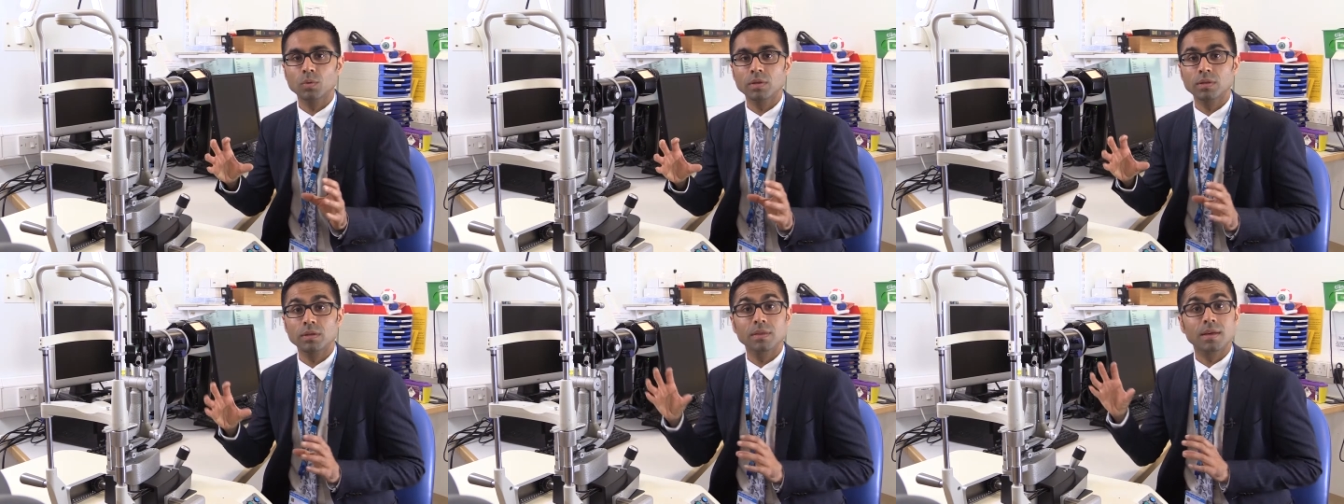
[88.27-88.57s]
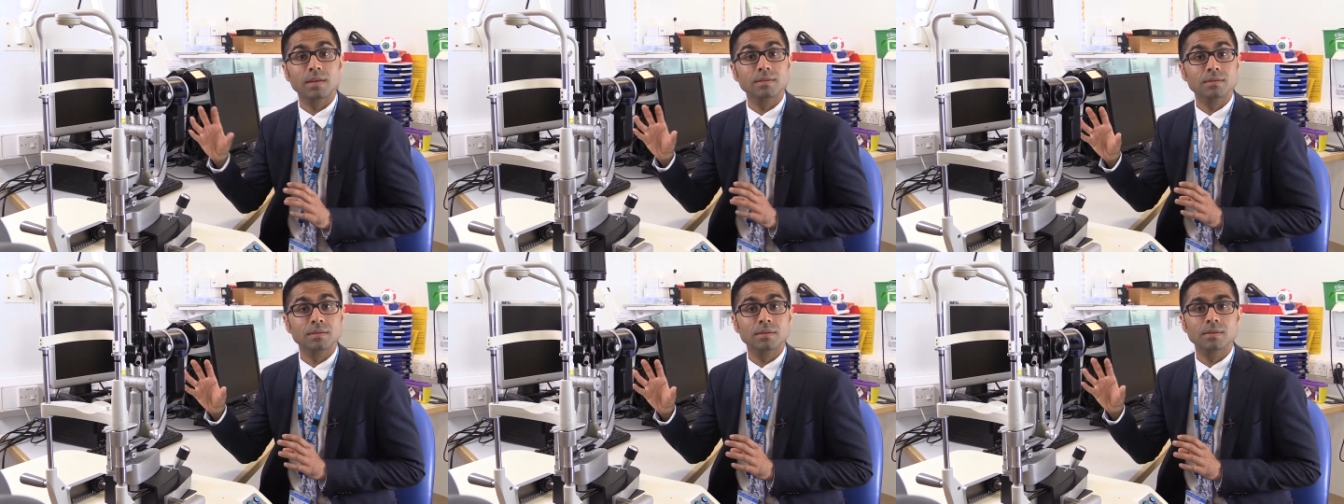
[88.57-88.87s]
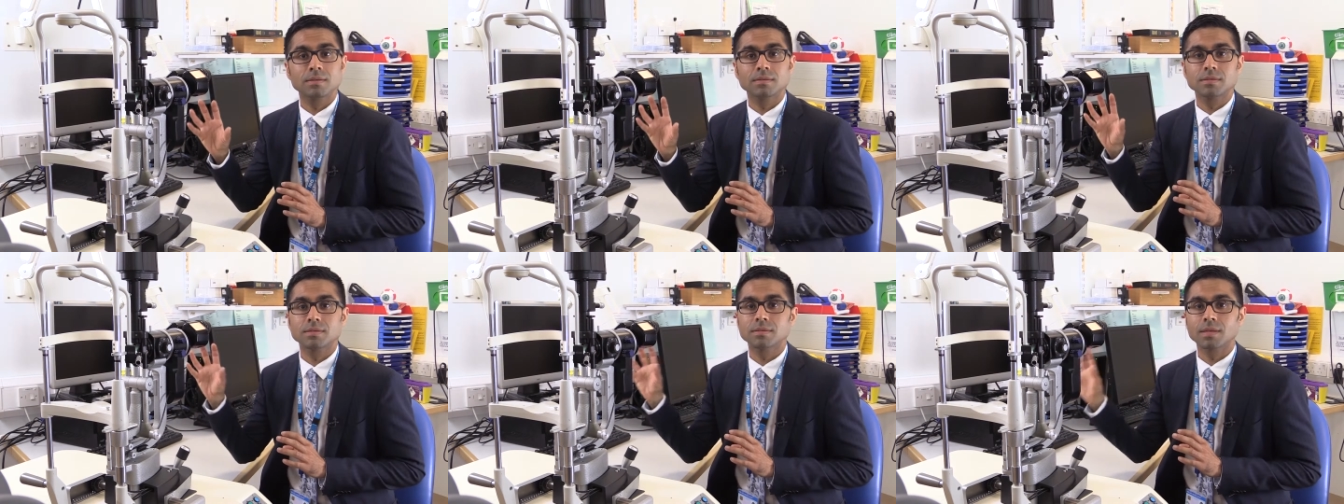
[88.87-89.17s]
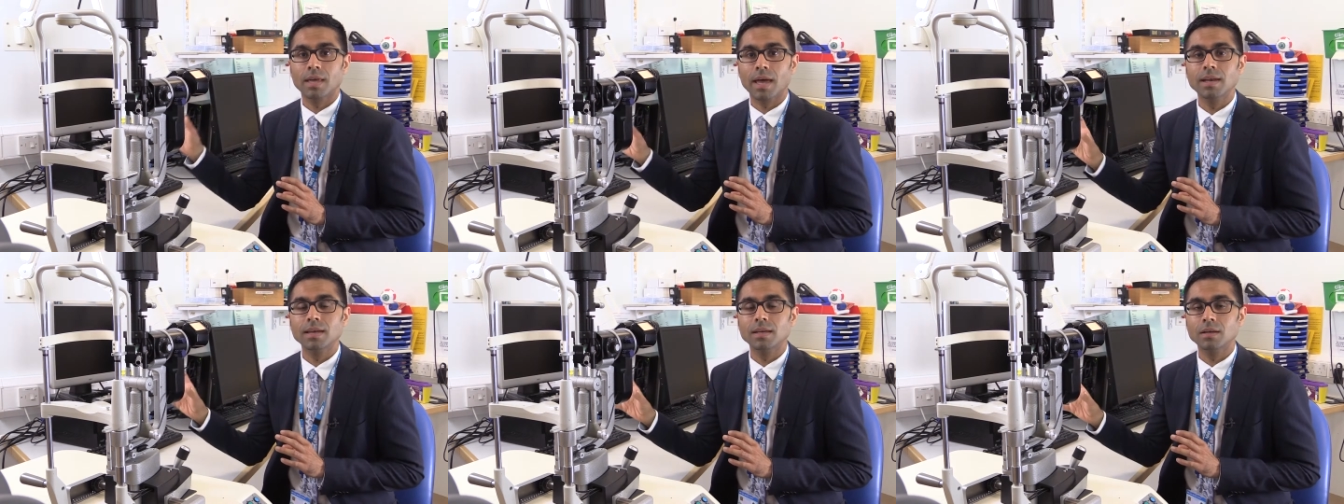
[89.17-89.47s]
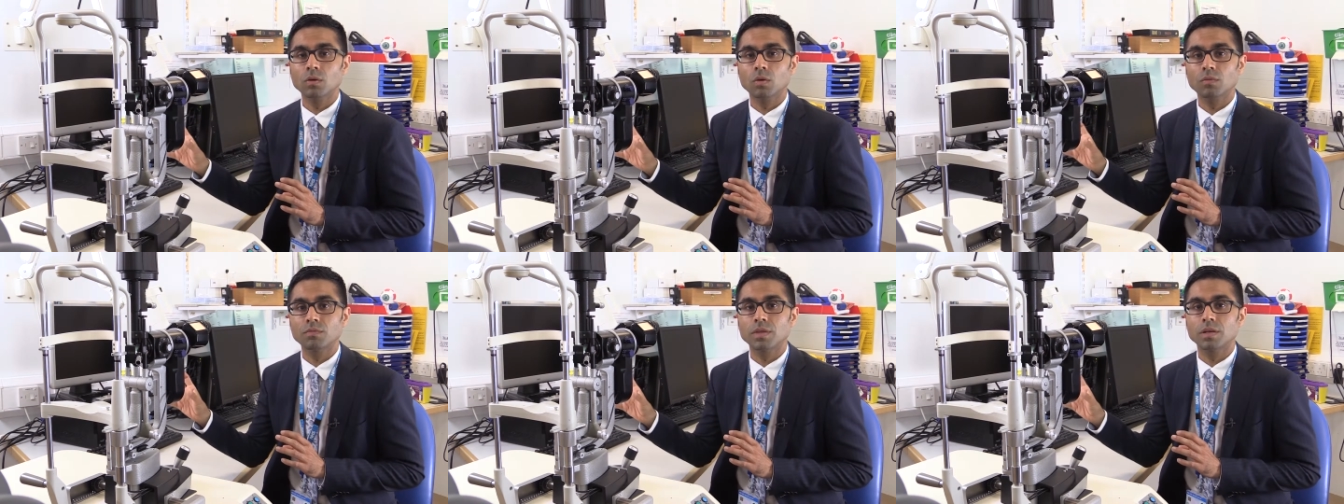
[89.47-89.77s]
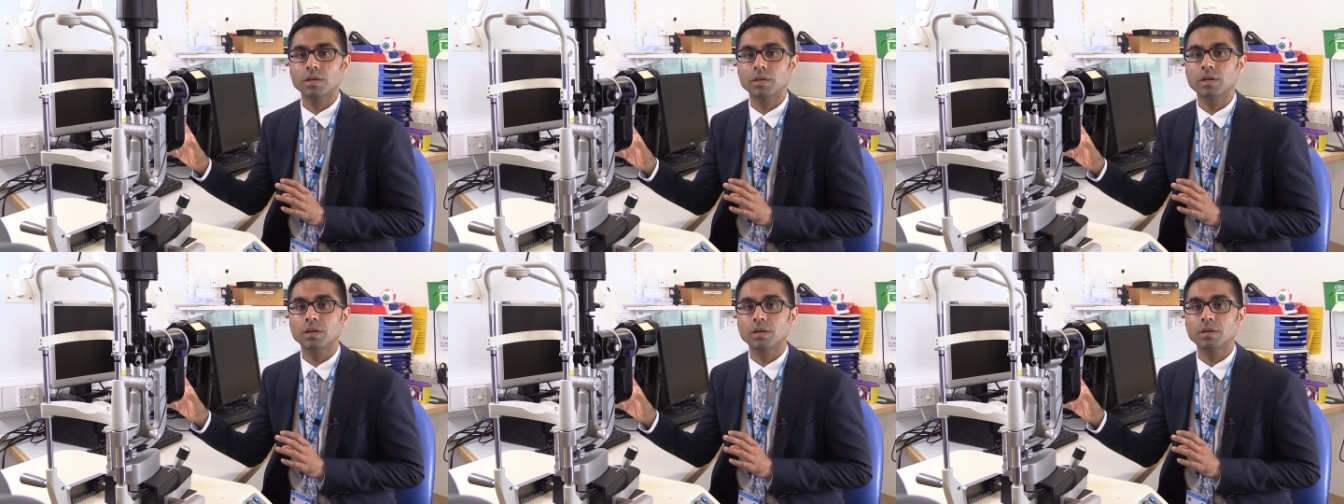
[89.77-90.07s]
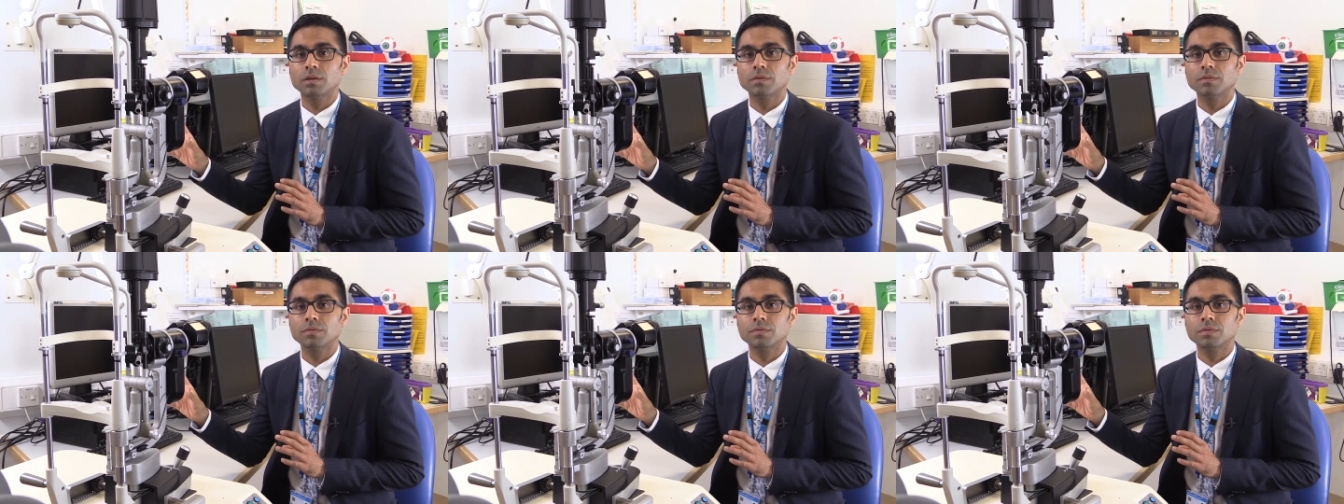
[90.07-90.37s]
whether that's scanning of the
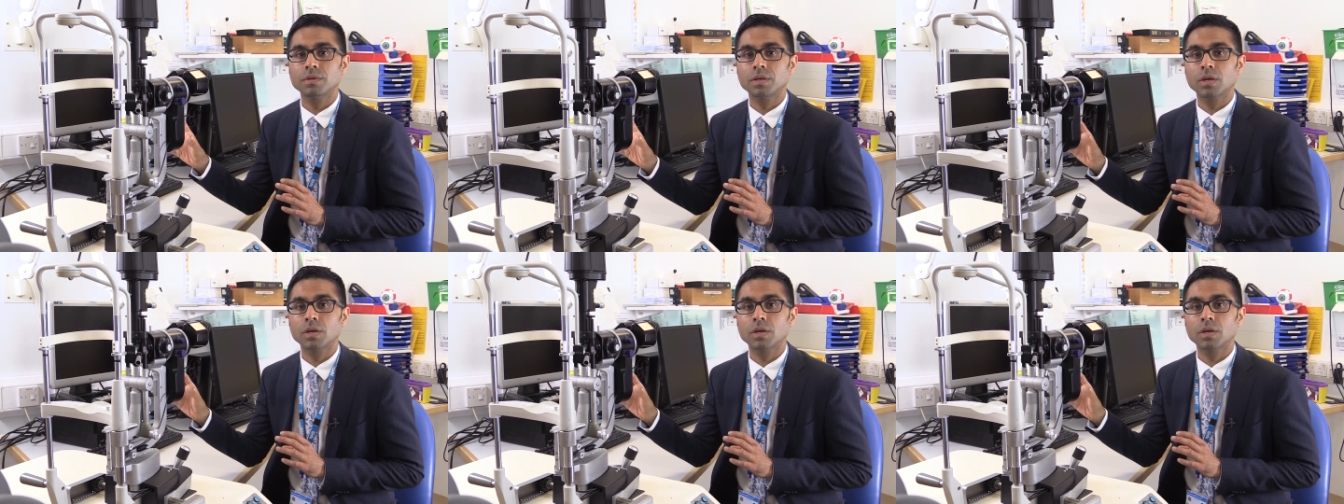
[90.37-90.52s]
nerve